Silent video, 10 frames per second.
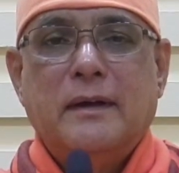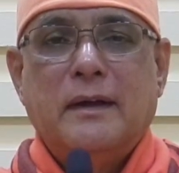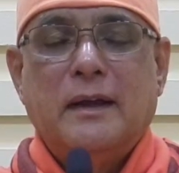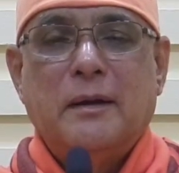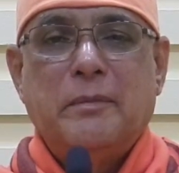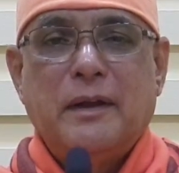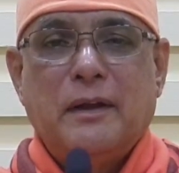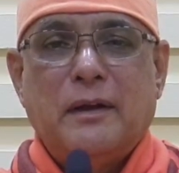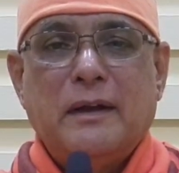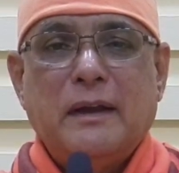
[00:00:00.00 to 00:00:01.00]
In
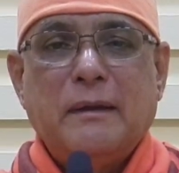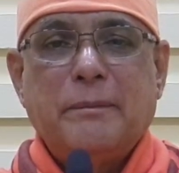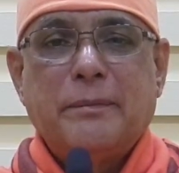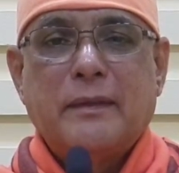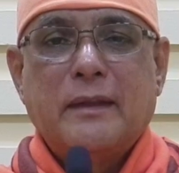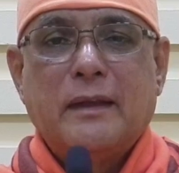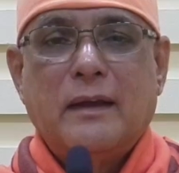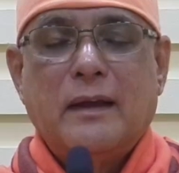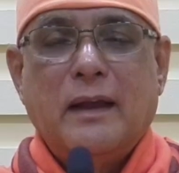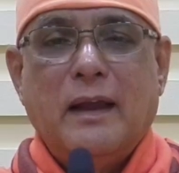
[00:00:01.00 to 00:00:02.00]
Bengali,
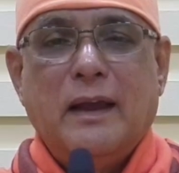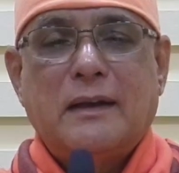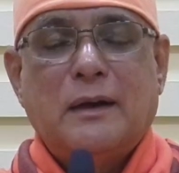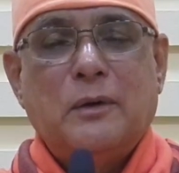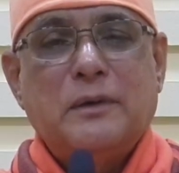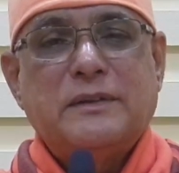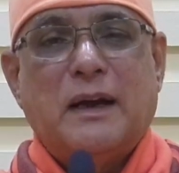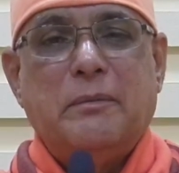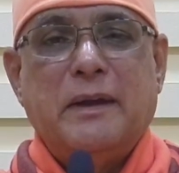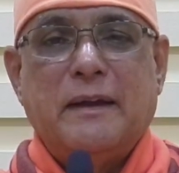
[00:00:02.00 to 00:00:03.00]
etao
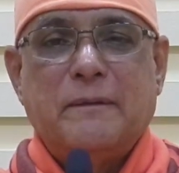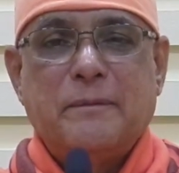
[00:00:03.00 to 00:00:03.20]
jabe.